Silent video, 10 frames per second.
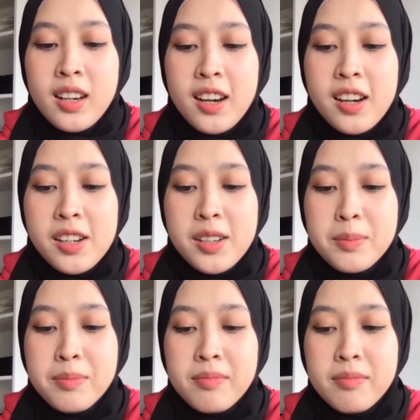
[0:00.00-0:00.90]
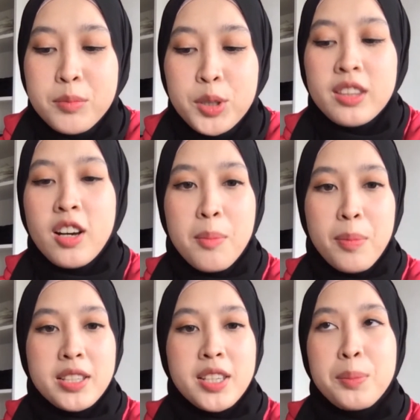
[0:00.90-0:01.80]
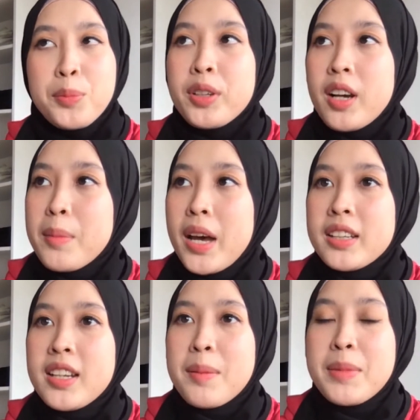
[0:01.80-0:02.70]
Kita ampasan pun kami ada